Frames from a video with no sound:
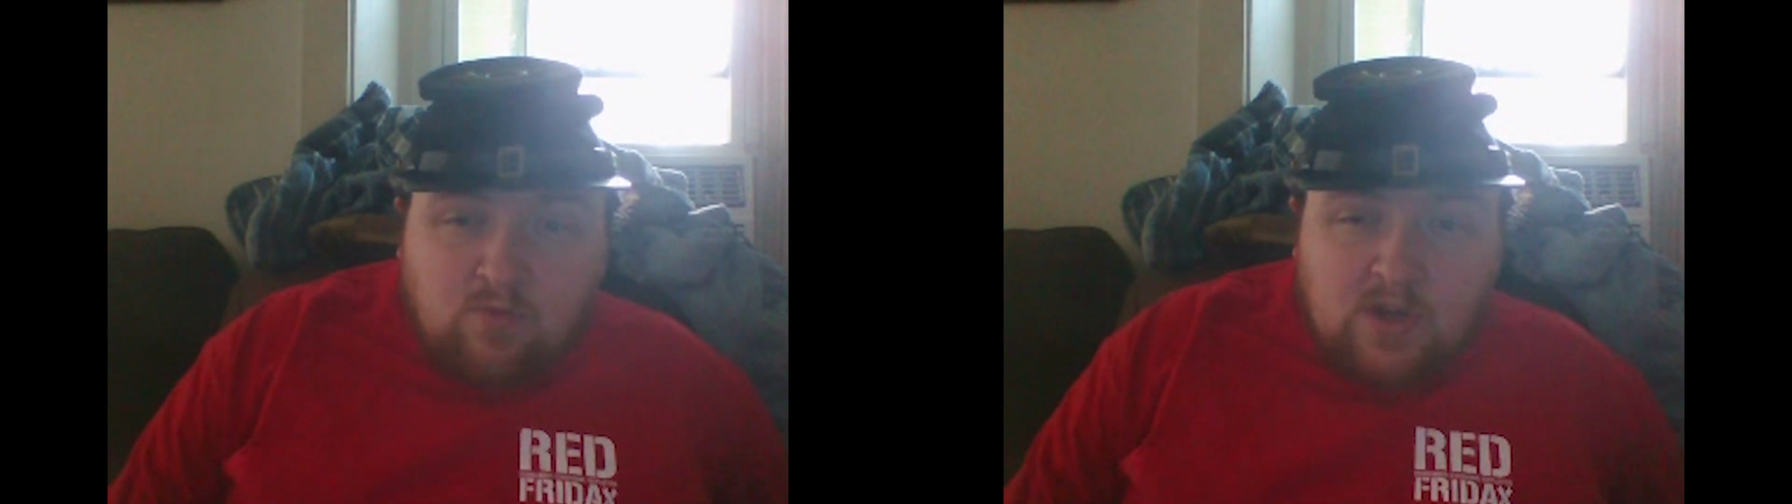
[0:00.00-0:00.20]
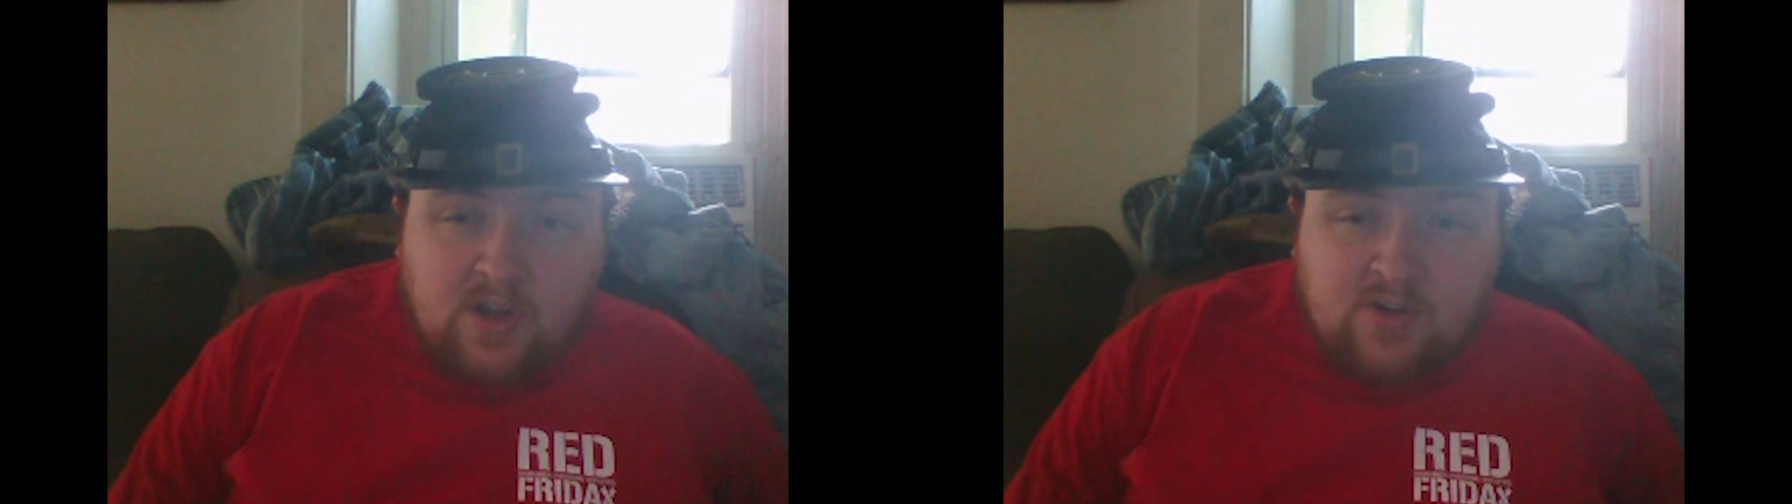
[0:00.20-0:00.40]

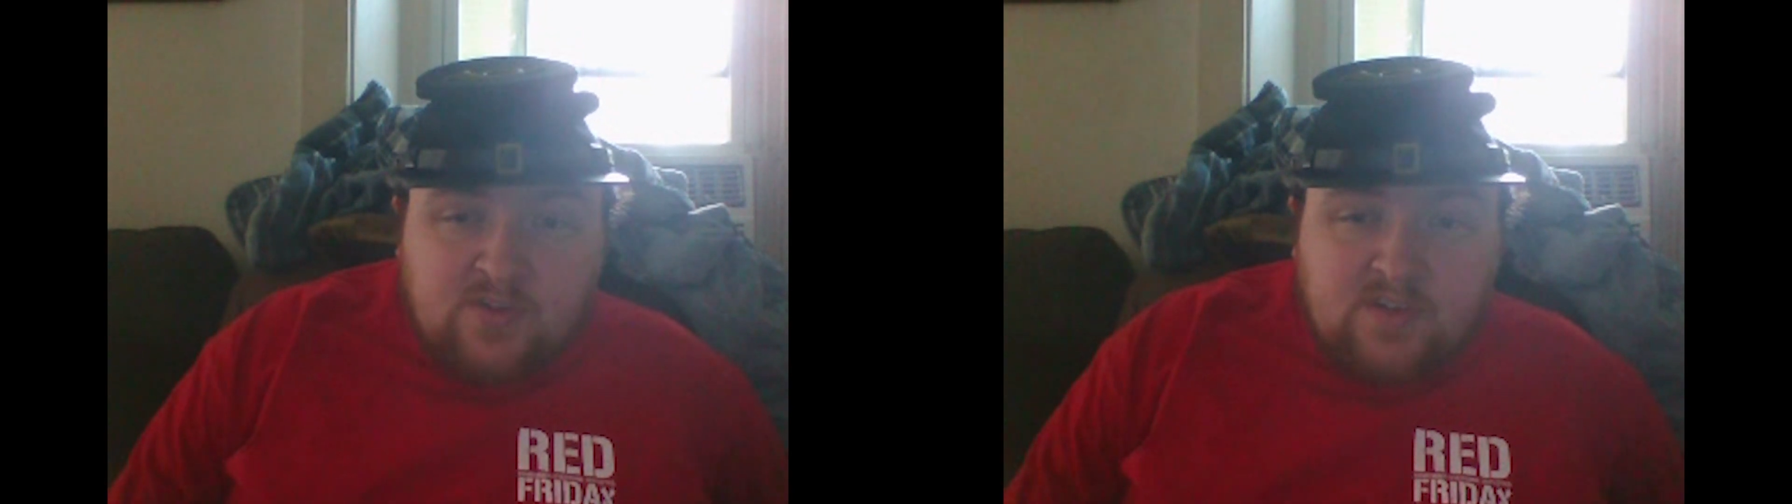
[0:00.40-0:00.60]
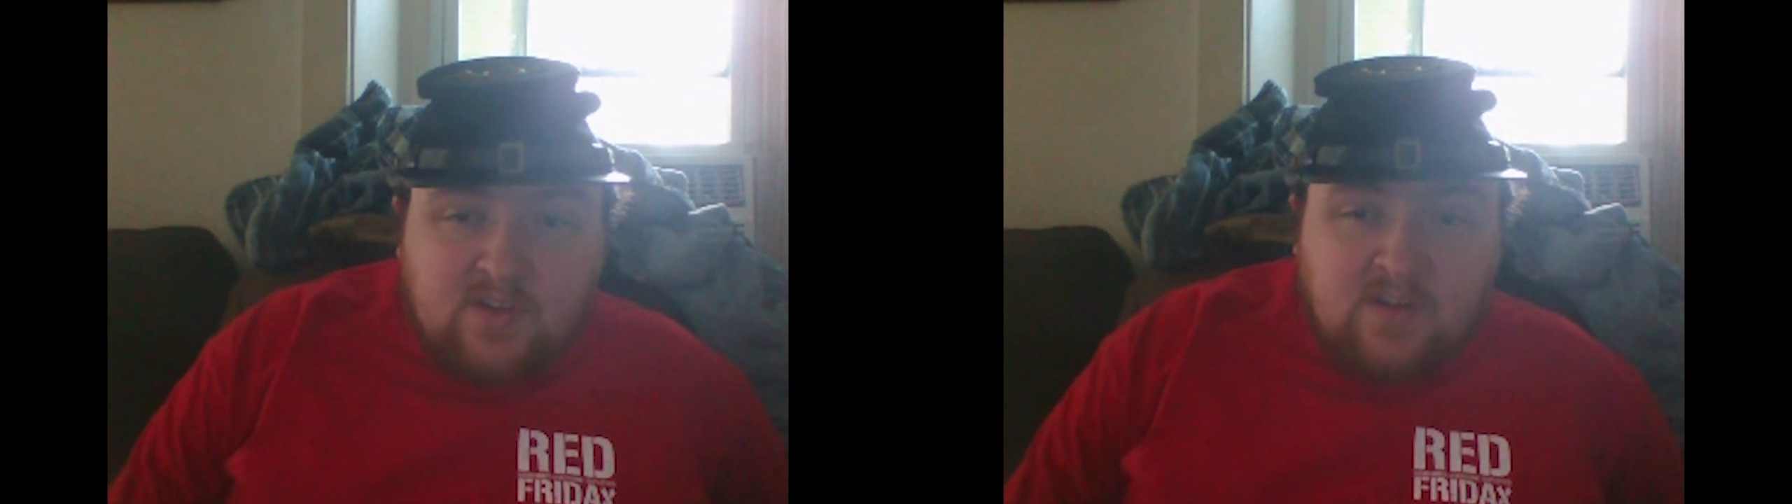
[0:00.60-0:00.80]

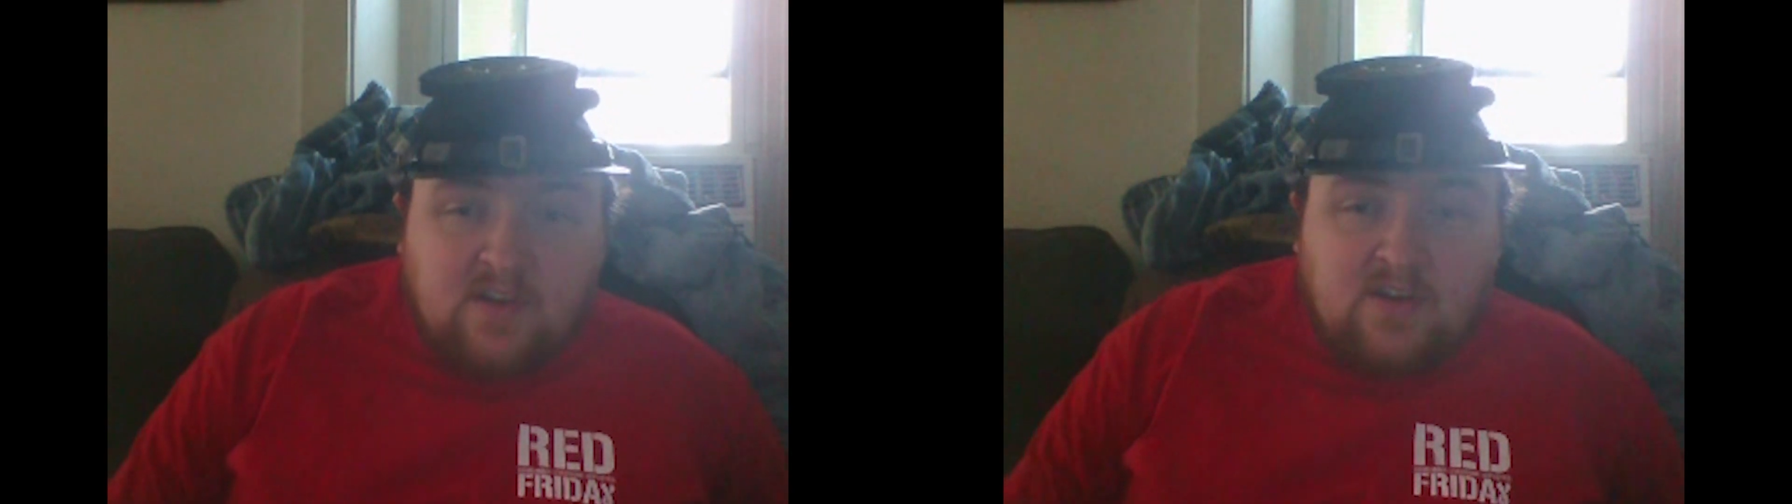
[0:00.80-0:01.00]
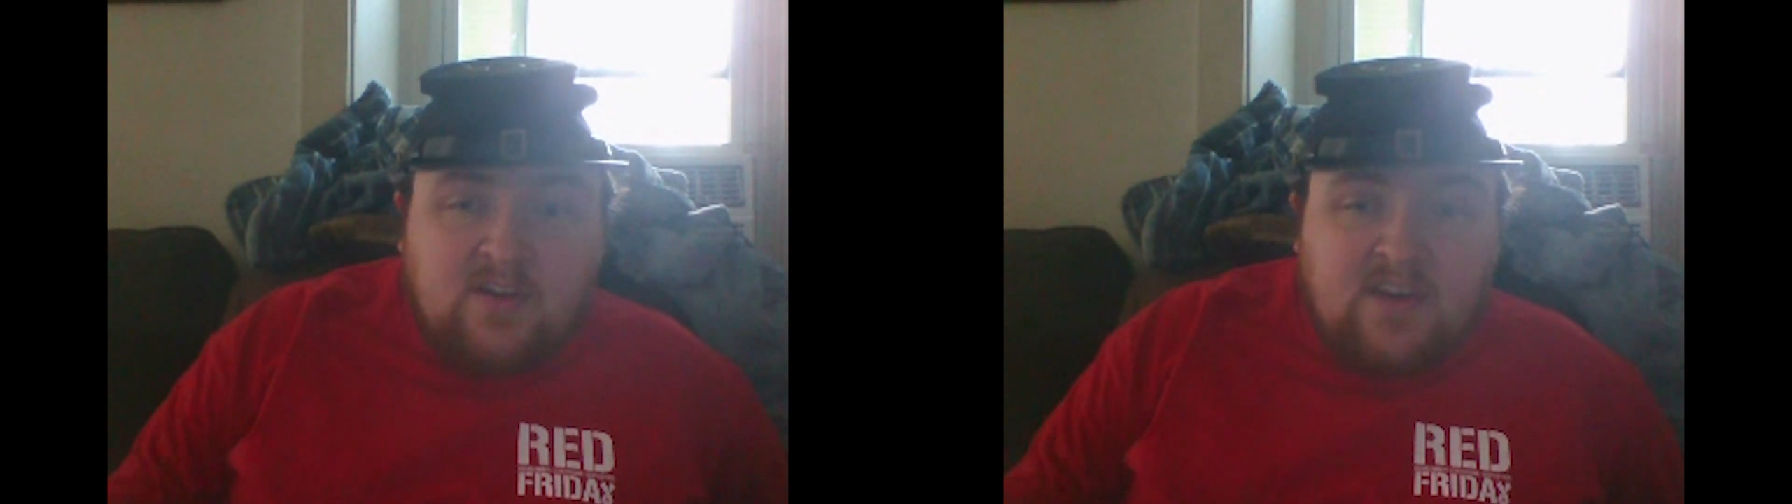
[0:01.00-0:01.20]

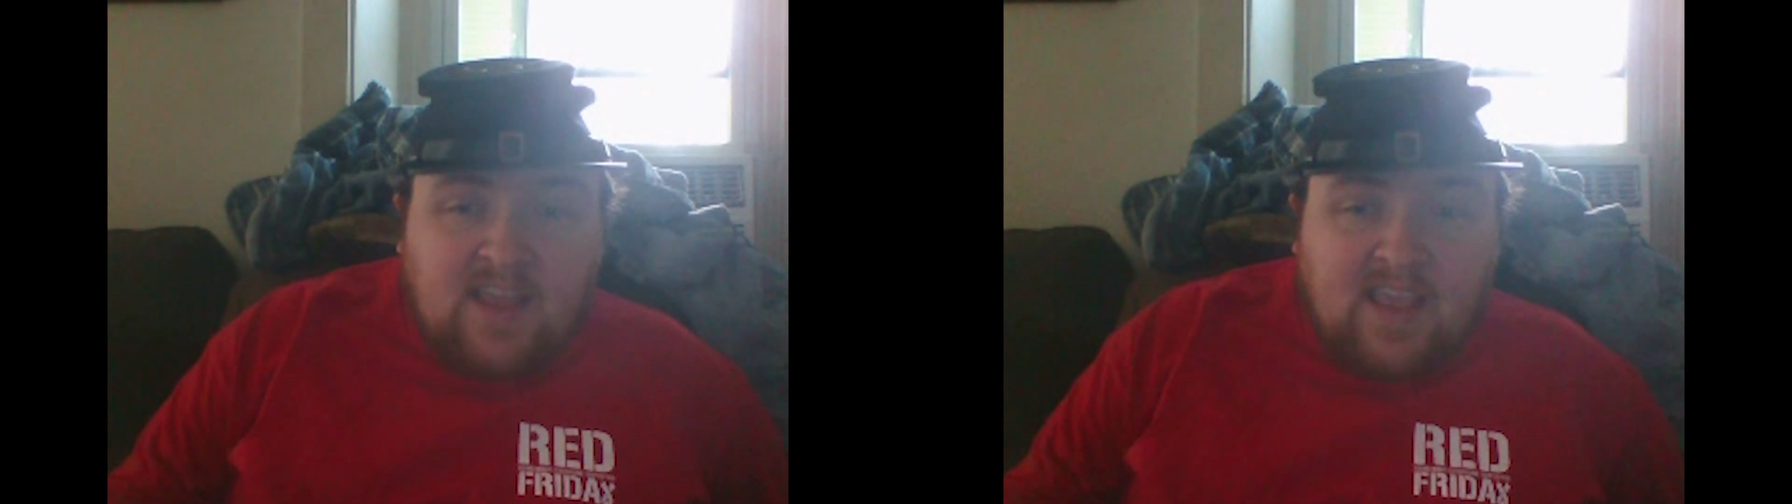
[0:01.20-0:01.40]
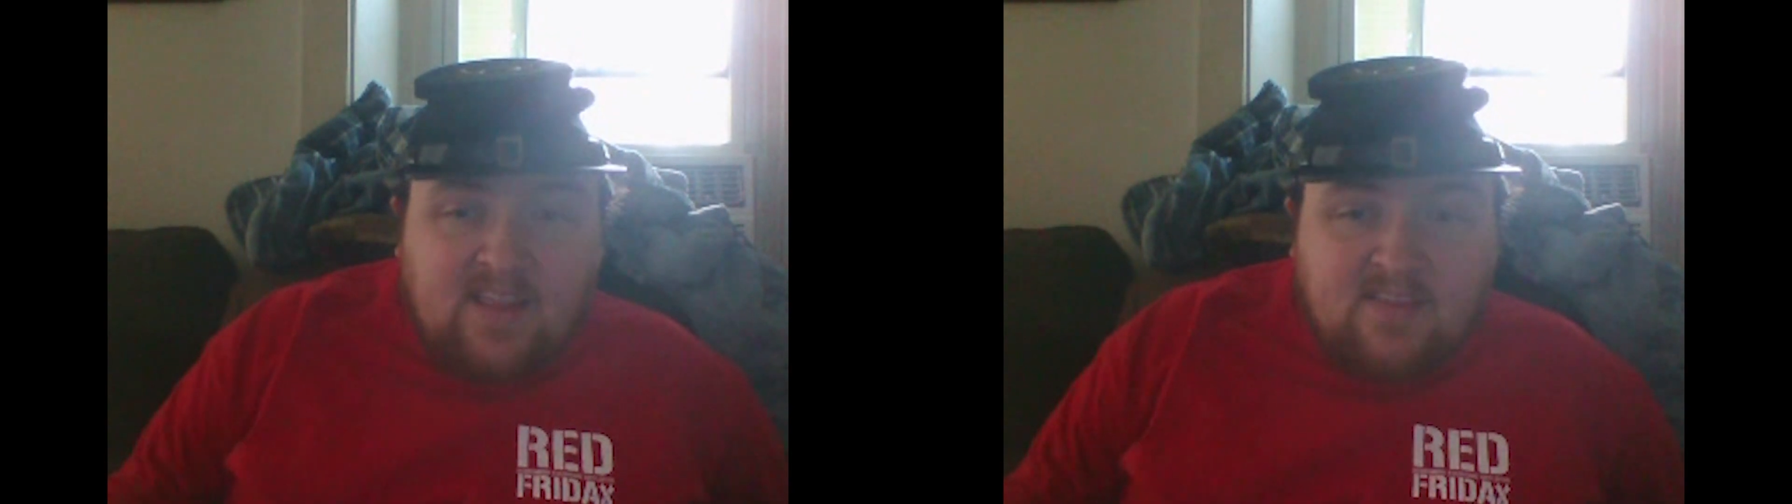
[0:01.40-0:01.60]

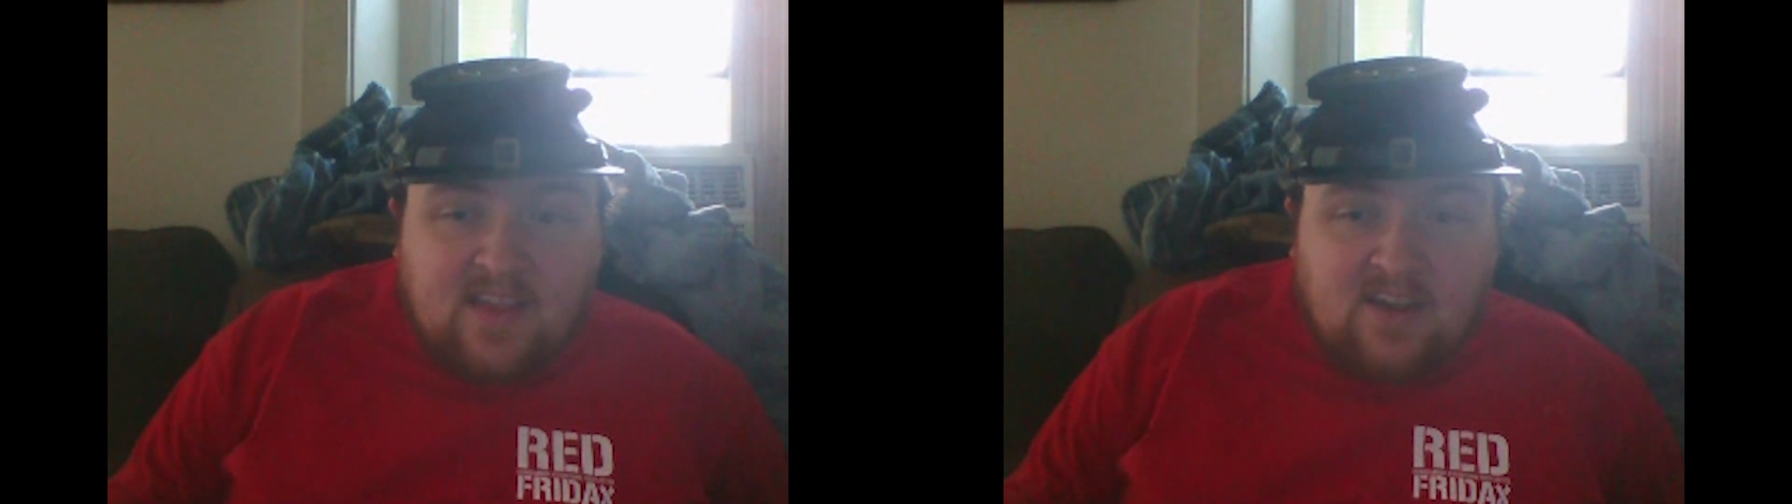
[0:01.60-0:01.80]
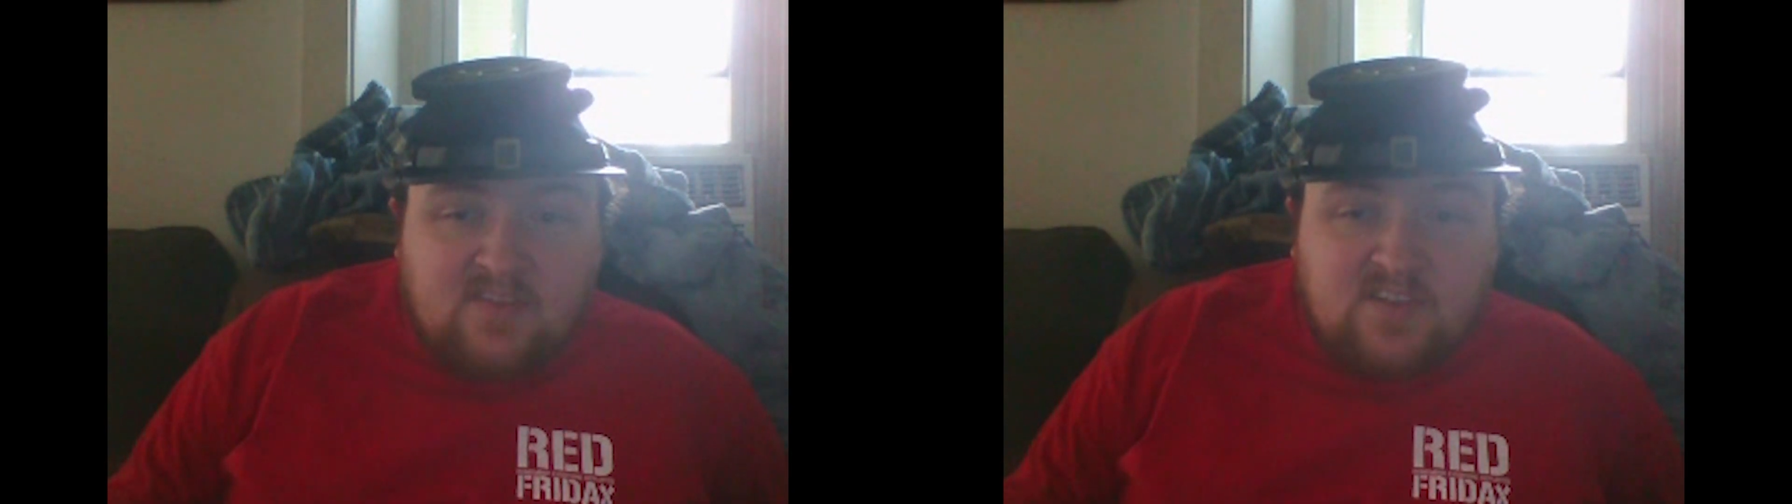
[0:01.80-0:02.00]

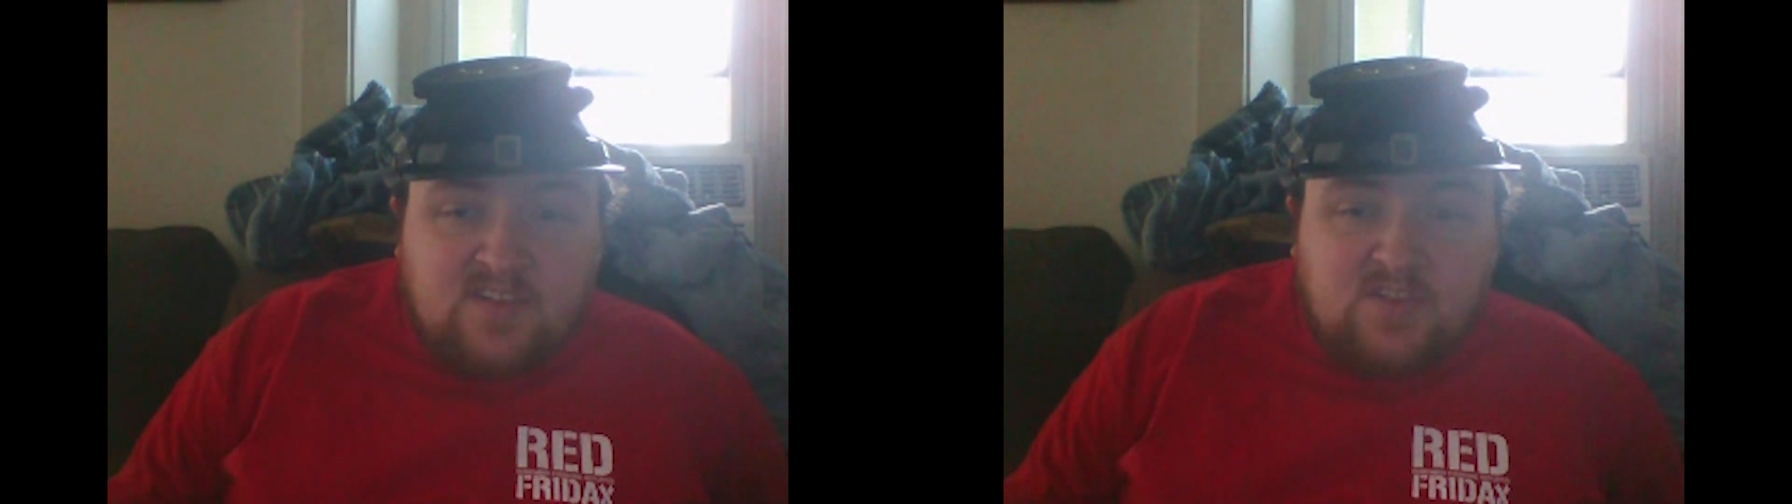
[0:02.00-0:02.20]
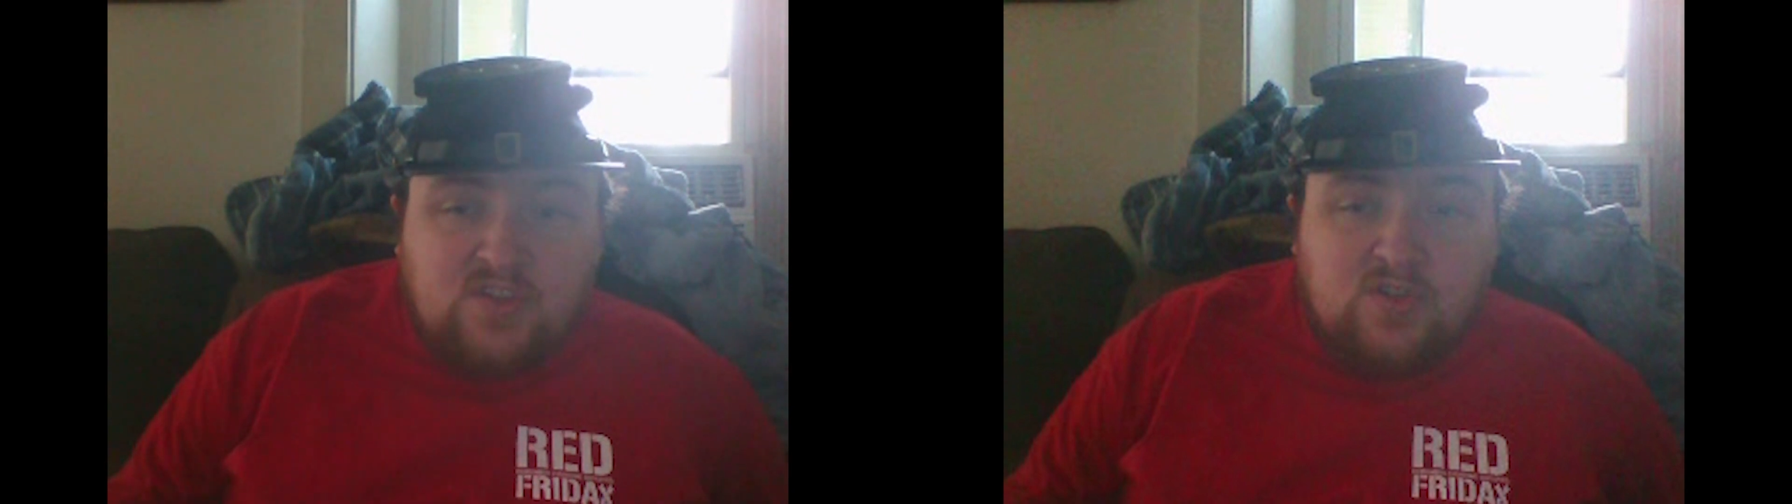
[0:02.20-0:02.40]
108,000